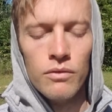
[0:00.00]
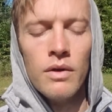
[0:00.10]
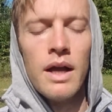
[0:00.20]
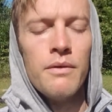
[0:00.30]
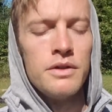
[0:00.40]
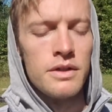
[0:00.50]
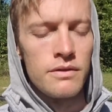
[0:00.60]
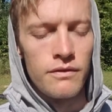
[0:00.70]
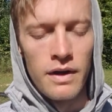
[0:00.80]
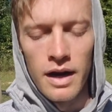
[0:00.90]
I was just
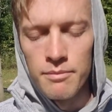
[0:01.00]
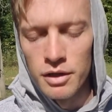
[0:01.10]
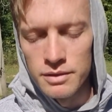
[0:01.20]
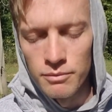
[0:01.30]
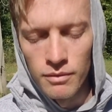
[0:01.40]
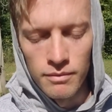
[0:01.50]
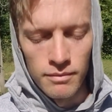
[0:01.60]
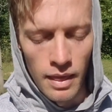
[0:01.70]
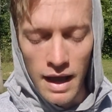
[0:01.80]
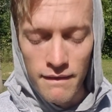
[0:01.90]
very much,
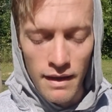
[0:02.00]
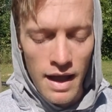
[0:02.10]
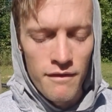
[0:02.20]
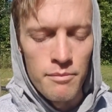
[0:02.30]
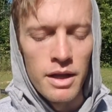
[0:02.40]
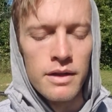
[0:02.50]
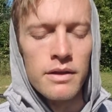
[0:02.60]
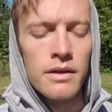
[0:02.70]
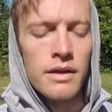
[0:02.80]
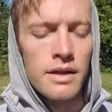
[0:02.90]
I haven't been
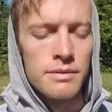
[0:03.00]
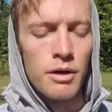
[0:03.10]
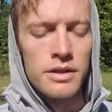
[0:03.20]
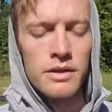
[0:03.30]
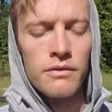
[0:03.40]
in as much in the